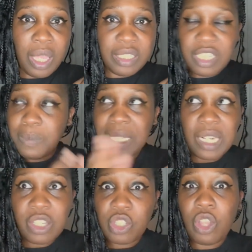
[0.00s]
This man's
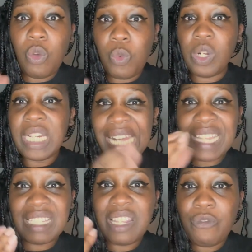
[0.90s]
like a stone wall, and
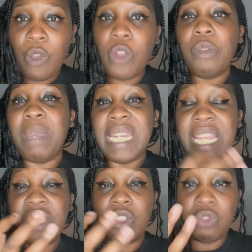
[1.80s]
that's the environment
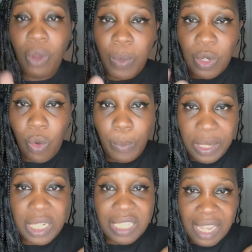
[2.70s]
he's growing up
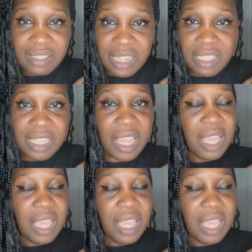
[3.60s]
in that sense.